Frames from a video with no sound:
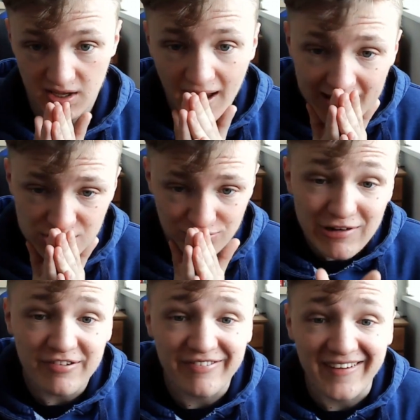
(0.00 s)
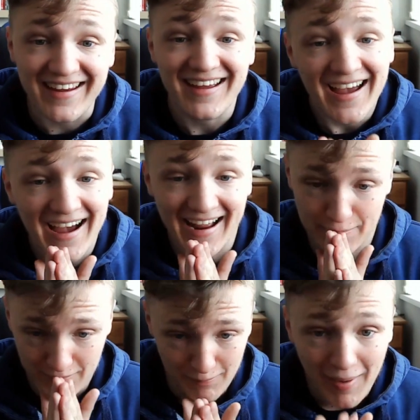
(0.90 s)
It's a real thing, and it
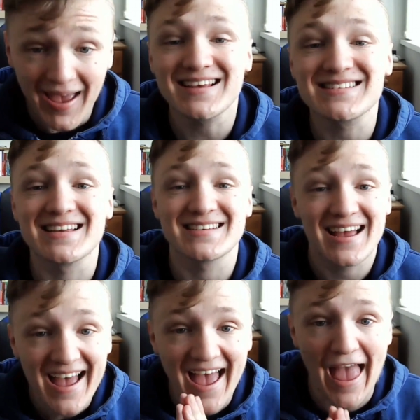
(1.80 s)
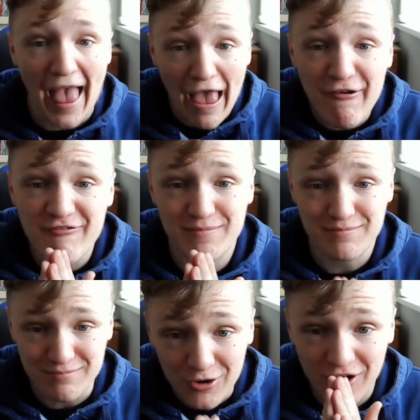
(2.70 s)
pisses every
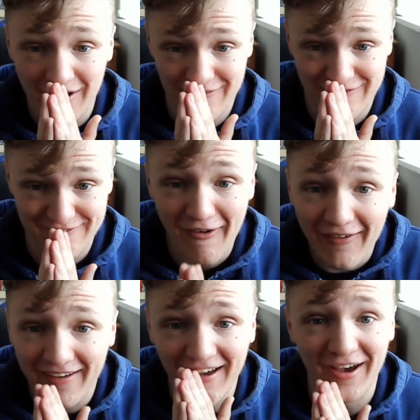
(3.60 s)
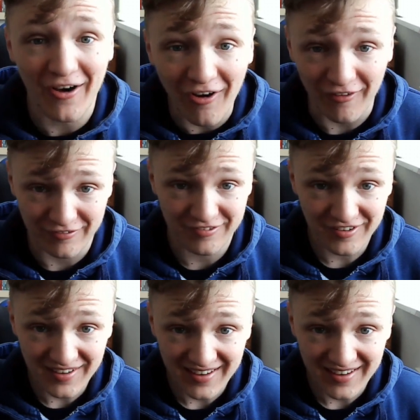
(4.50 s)
motherfucker off.